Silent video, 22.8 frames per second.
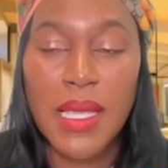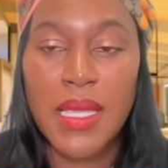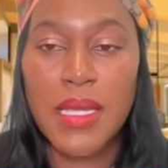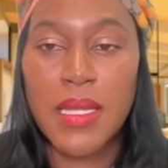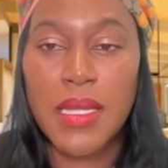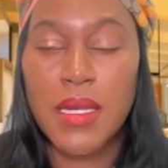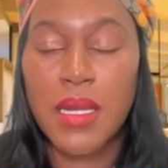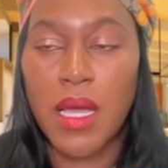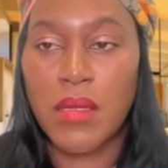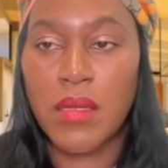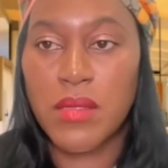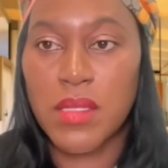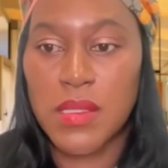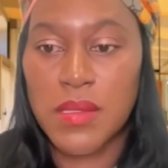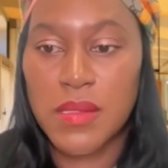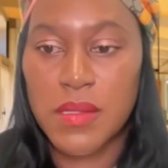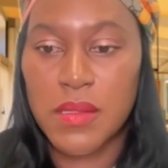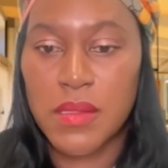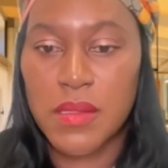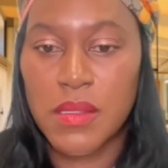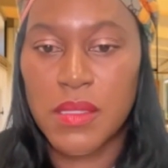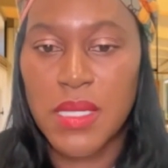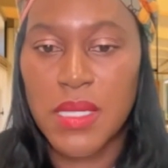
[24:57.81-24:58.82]
and I'll
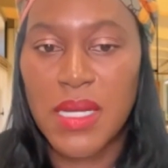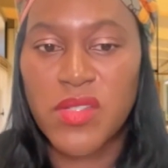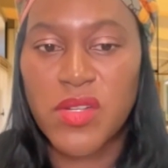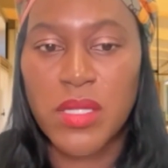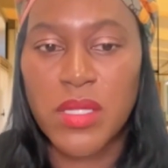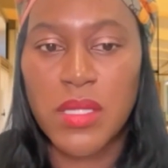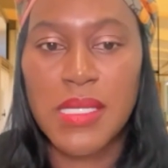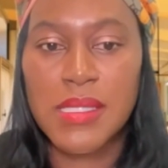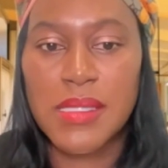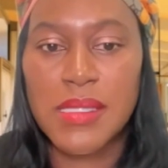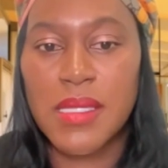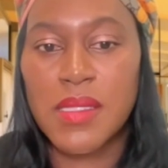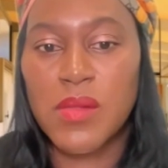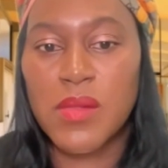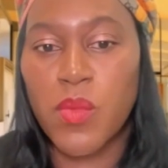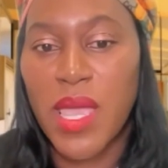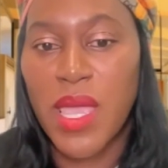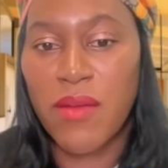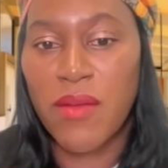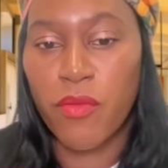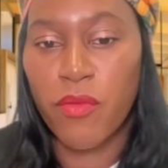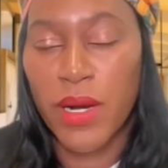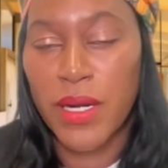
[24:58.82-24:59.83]
just touch on this, is we
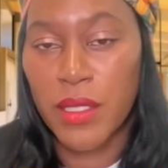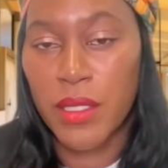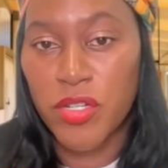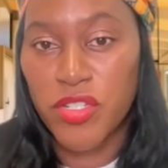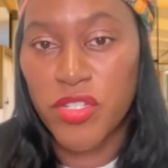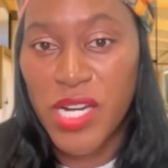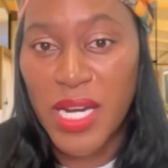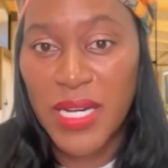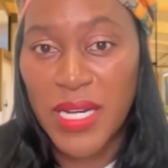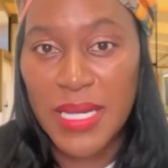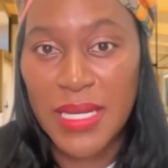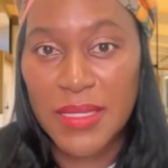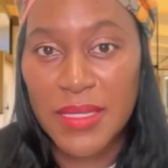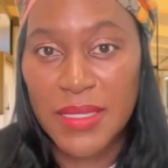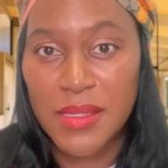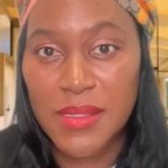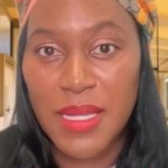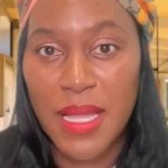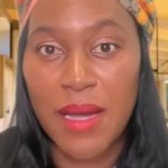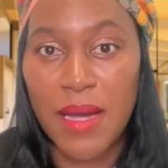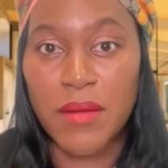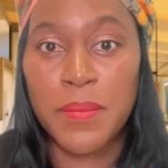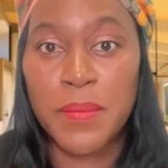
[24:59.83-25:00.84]
have regular check-ins
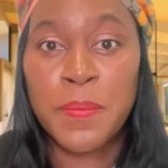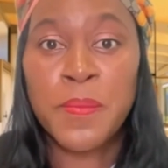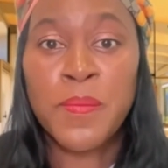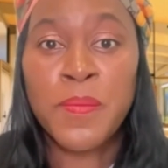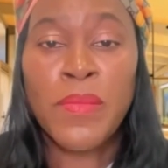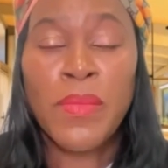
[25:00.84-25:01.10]
now.